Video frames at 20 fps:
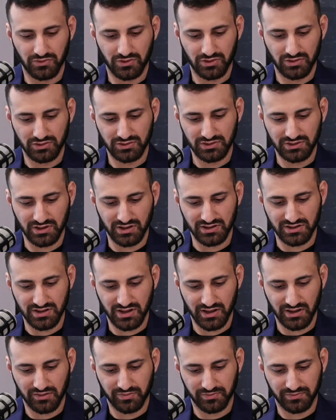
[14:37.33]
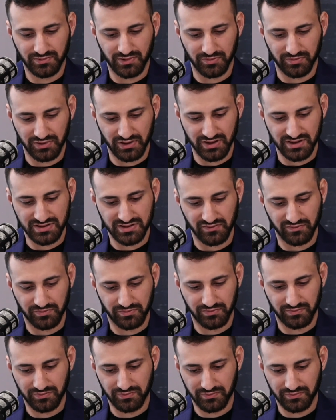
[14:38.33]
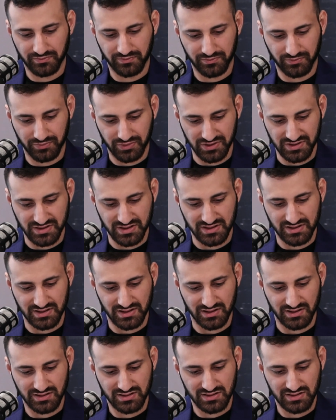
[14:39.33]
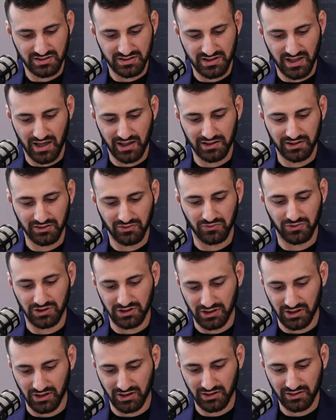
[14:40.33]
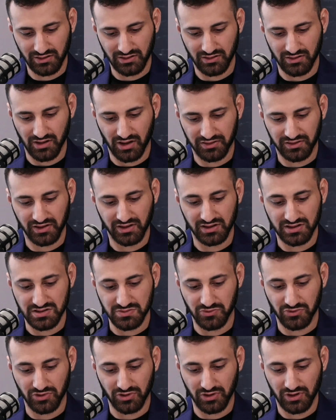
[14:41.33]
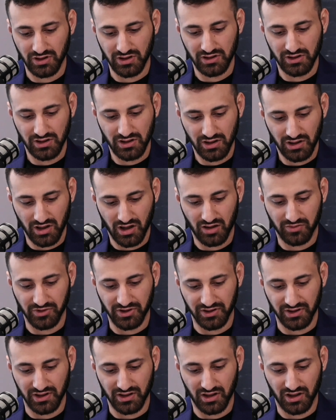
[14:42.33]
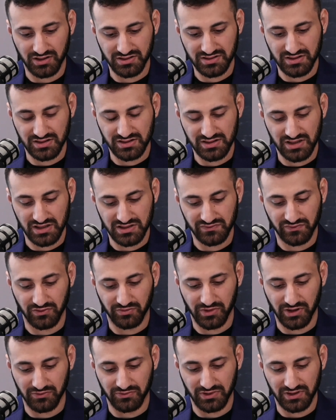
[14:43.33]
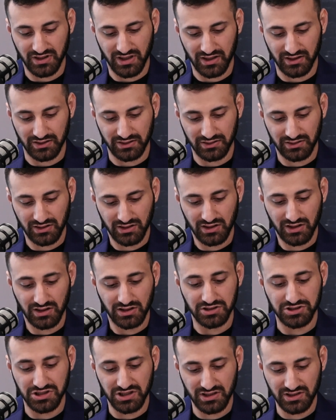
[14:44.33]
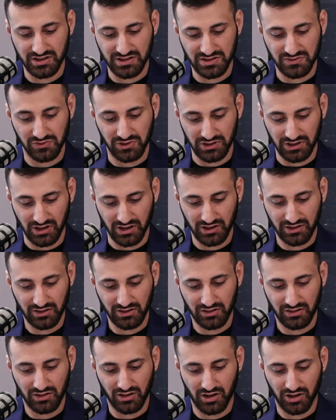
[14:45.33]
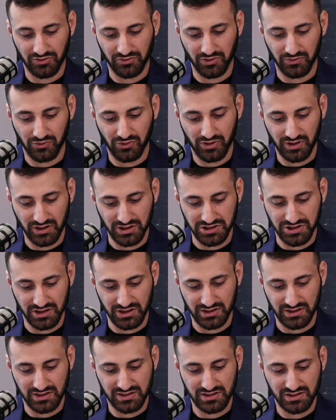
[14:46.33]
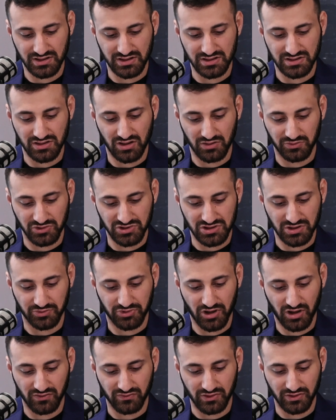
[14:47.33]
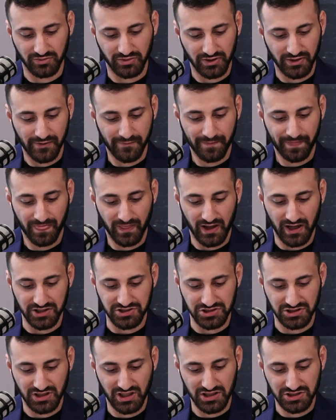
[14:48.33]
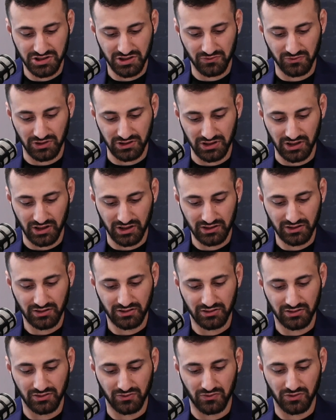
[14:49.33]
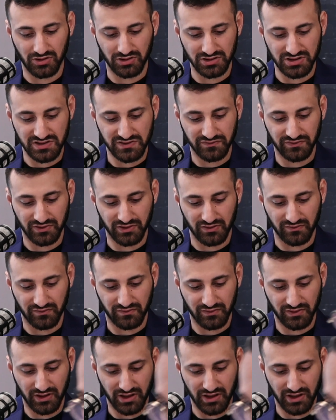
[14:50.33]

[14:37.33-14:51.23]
world can take the place of persistence. Talent will not. Nothing is more common than unsuccessful men with talent. Genius will not. Unrewarding genius is almost a proverb. Education will not. The world is full of